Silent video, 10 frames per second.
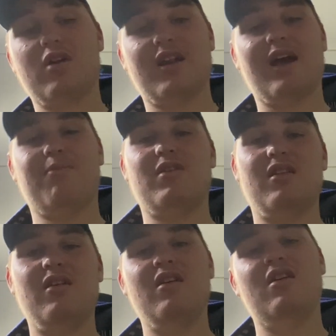can
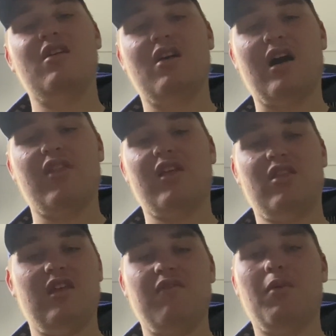happen, I
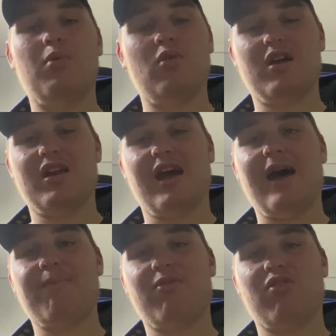think Liverpool are going to
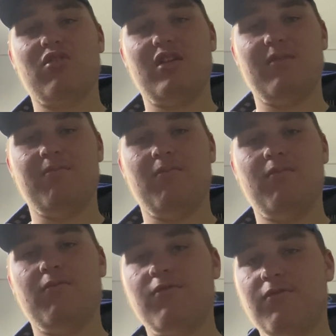absolutely
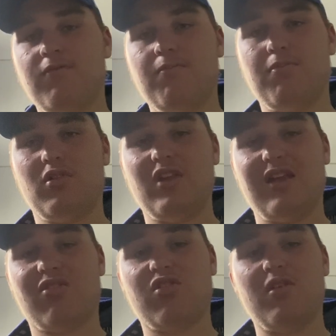
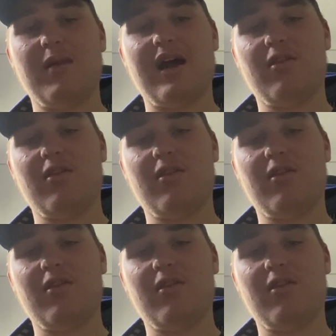blitz them out the